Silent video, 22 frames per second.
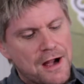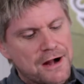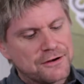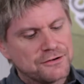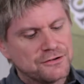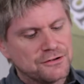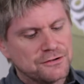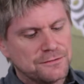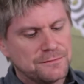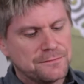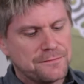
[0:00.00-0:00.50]
How
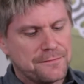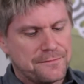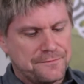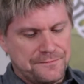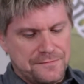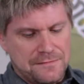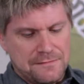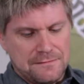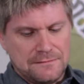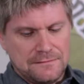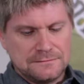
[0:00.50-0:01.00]
do you?
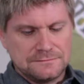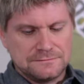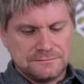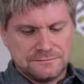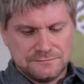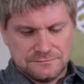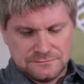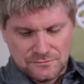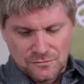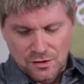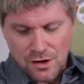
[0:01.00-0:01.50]

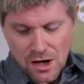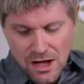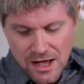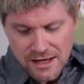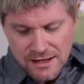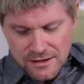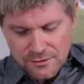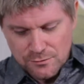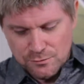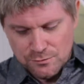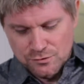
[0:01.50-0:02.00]

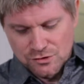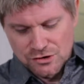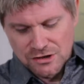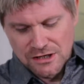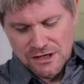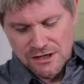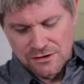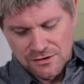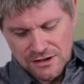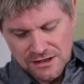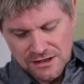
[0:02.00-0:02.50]
Hey, jeez,